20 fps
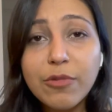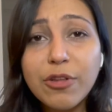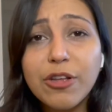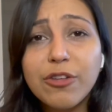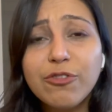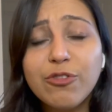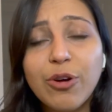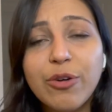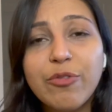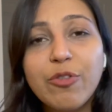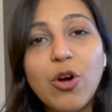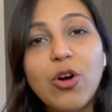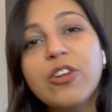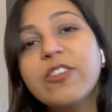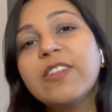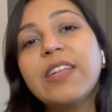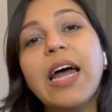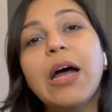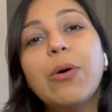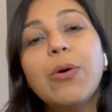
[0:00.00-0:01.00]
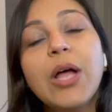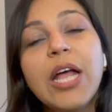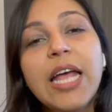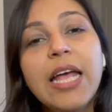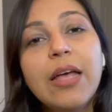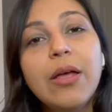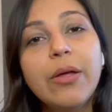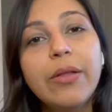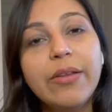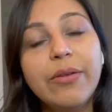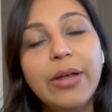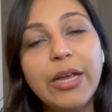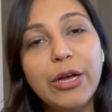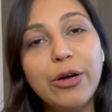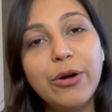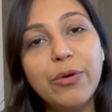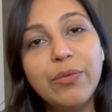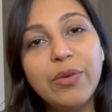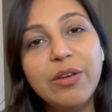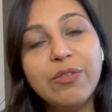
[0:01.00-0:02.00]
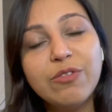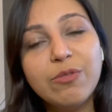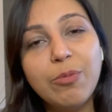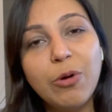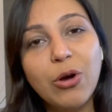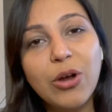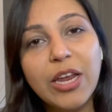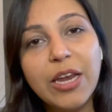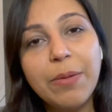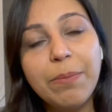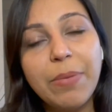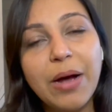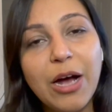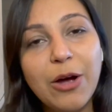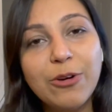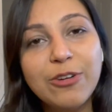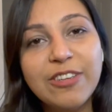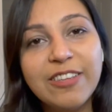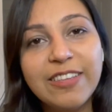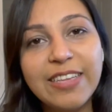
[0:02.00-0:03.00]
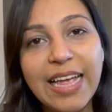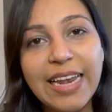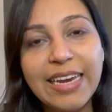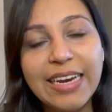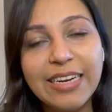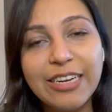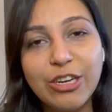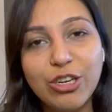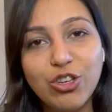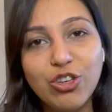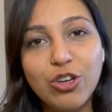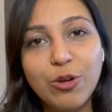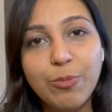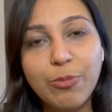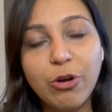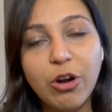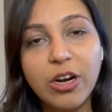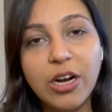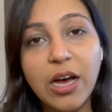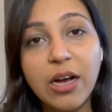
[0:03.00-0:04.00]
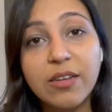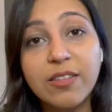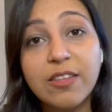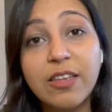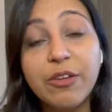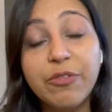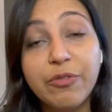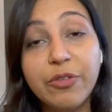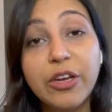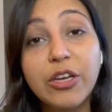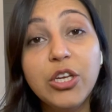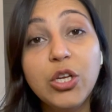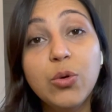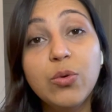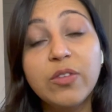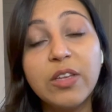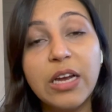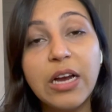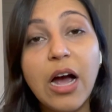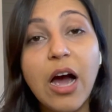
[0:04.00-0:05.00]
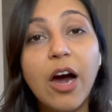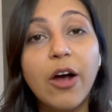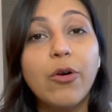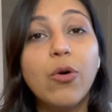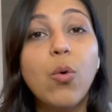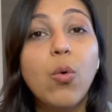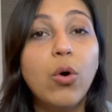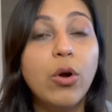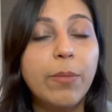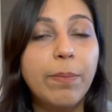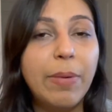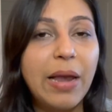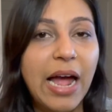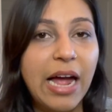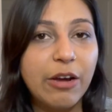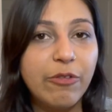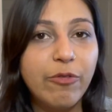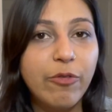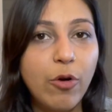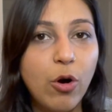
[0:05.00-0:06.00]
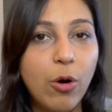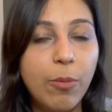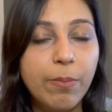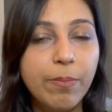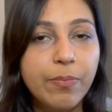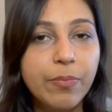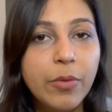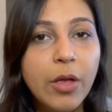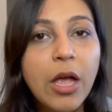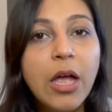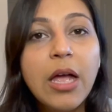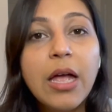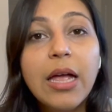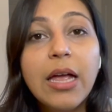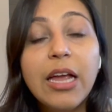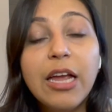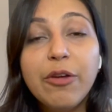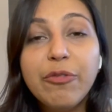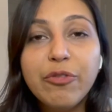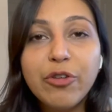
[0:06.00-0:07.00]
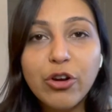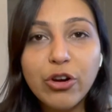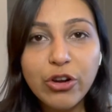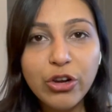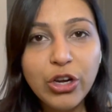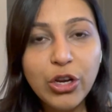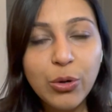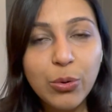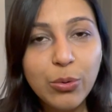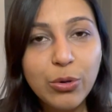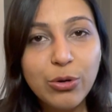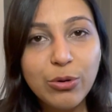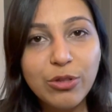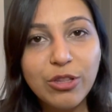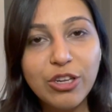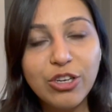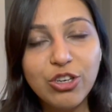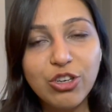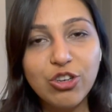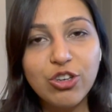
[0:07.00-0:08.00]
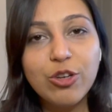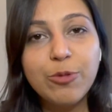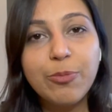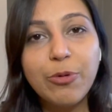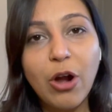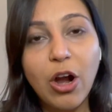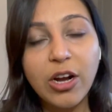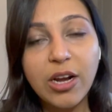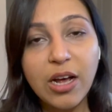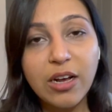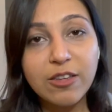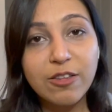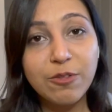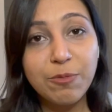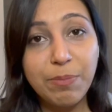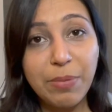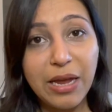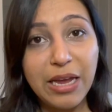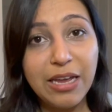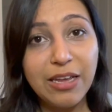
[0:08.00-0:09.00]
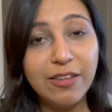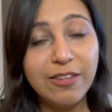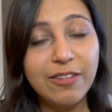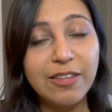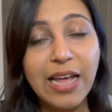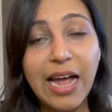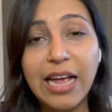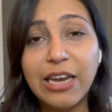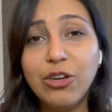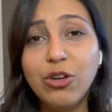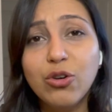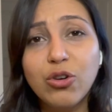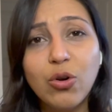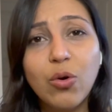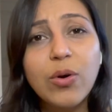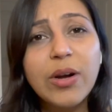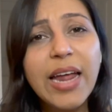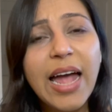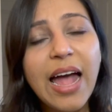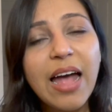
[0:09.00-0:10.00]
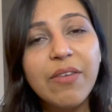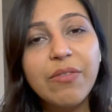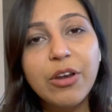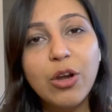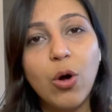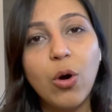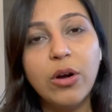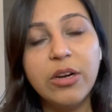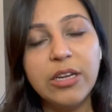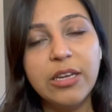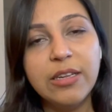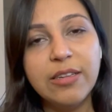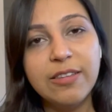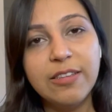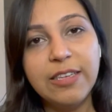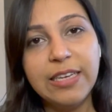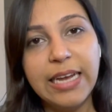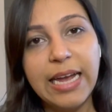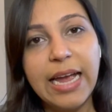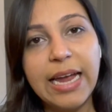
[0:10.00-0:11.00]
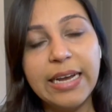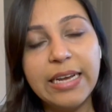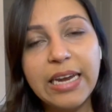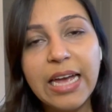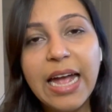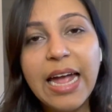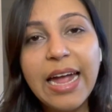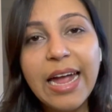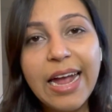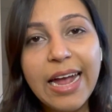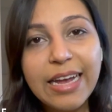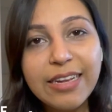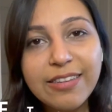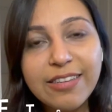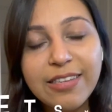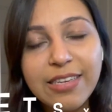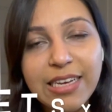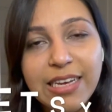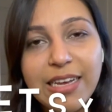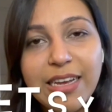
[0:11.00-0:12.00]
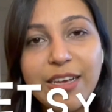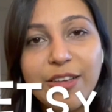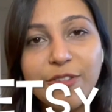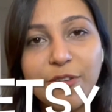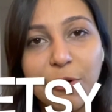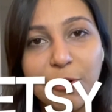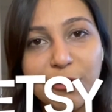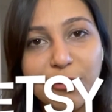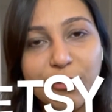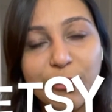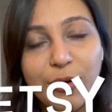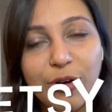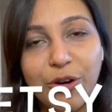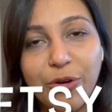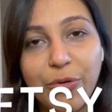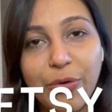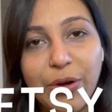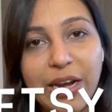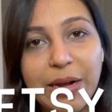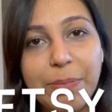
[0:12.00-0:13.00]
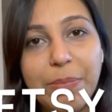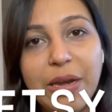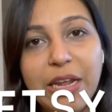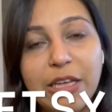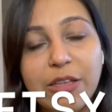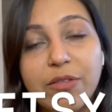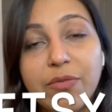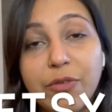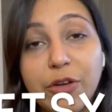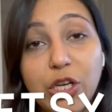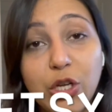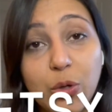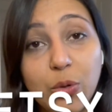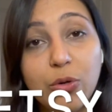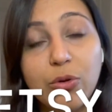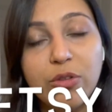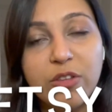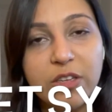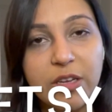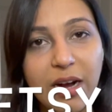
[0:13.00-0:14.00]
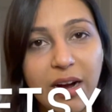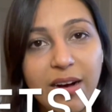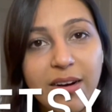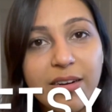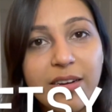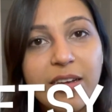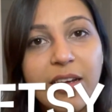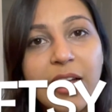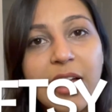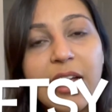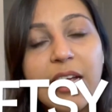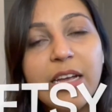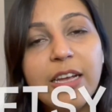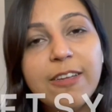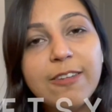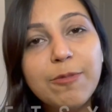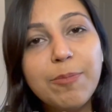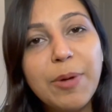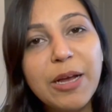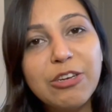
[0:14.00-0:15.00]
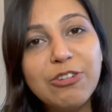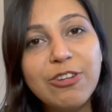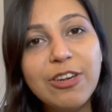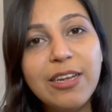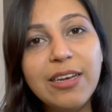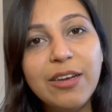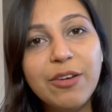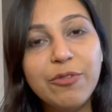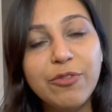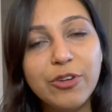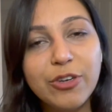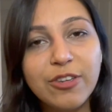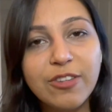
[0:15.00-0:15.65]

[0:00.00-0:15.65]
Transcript: So of course, now here we've spoken about selling digital products if you're using our own platform. If you're new to the digital product space and you don't have an audience yet, Etsy is also a great place for you to start, especially if you're